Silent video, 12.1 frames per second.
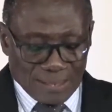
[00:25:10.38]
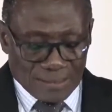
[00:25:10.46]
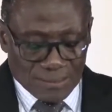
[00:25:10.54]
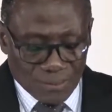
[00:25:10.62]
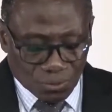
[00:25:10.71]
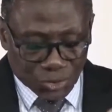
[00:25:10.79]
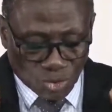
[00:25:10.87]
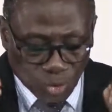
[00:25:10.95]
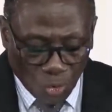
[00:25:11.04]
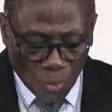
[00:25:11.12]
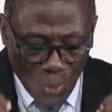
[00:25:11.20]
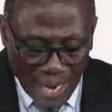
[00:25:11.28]
You know,
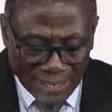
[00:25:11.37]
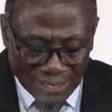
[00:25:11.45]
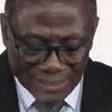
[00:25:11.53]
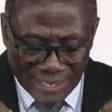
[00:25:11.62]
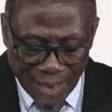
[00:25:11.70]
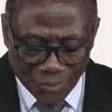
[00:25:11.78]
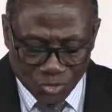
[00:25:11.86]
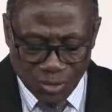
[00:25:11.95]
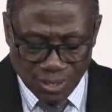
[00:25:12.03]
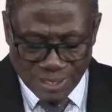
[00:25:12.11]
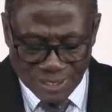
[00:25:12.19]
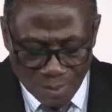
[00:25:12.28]
so when it comes to
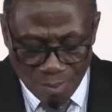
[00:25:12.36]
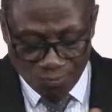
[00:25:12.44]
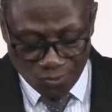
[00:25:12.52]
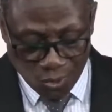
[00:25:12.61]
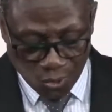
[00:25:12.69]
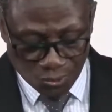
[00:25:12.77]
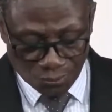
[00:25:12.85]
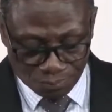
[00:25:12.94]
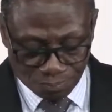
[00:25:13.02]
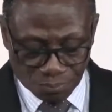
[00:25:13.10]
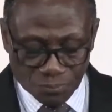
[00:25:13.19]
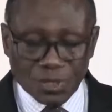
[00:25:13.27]
the kingdom of God,
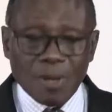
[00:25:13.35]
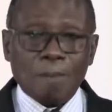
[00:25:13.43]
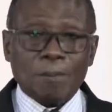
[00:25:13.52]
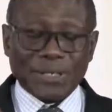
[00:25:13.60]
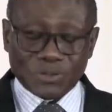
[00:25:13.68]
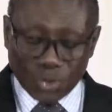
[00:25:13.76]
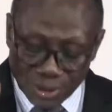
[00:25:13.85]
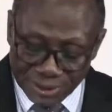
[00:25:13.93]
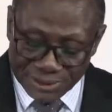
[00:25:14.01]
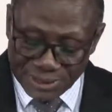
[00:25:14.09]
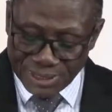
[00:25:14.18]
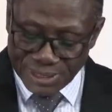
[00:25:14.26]

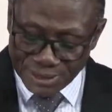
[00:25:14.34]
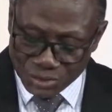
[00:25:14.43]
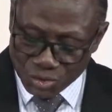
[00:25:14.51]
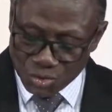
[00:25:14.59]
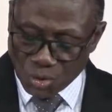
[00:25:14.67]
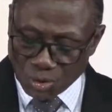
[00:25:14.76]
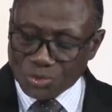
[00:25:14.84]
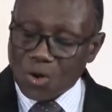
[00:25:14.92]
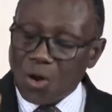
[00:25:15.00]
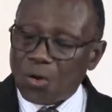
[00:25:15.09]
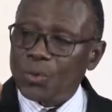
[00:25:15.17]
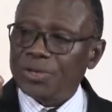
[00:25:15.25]
majority is not
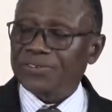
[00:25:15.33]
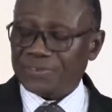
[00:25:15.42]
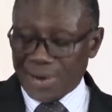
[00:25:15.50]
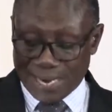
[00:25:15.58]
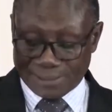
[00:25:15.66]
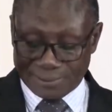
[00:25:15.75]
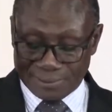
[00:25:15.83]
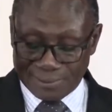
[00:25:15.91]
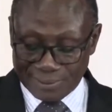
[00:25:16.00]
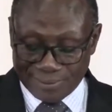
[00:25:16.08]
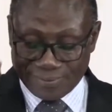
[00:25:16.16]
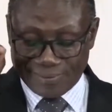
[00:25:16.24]
always right.
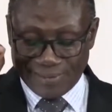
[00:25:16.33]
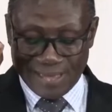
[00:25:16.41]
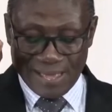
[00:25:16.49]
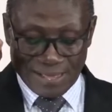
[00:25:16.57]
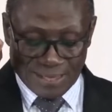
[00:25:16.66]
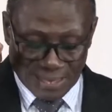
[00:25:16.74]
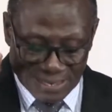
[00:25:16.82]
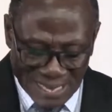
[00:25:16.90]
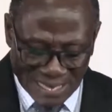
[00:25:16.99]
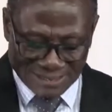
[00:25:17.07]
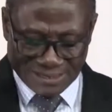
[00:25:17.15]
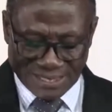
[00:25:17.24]
This is the
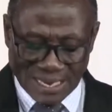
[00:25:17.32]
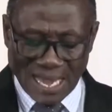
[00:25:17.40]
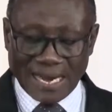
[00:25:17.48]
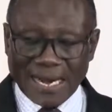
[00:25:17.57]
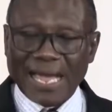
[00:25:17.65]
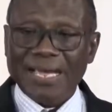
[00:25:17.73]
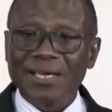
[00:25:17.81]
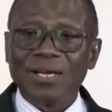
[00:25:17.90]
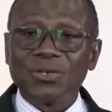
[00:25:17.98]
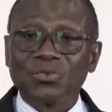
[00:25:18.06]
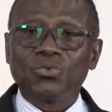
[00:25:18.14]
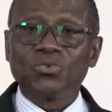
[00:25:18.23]
next thing I like
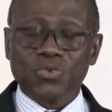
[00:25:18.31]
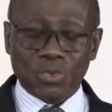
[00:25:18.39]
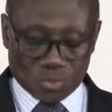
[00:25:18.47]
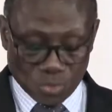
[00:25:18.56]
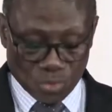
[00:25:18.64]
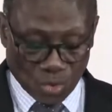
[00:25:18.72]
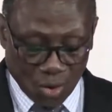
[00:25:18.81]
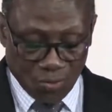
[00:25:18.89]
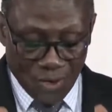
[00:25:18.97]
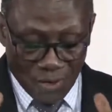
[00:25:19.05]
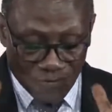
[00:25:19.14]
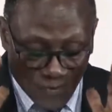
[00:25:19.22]
to
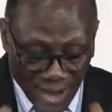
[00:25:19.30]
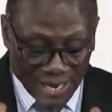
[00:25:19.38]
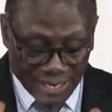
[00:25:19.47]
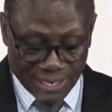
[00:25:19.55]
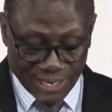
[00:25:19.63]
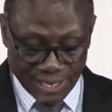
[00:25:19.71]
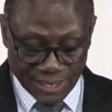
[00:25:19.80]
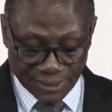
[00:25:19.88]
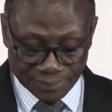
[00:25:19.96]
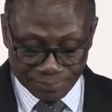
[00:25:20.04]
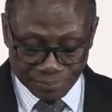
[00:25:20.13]
draw very clearly.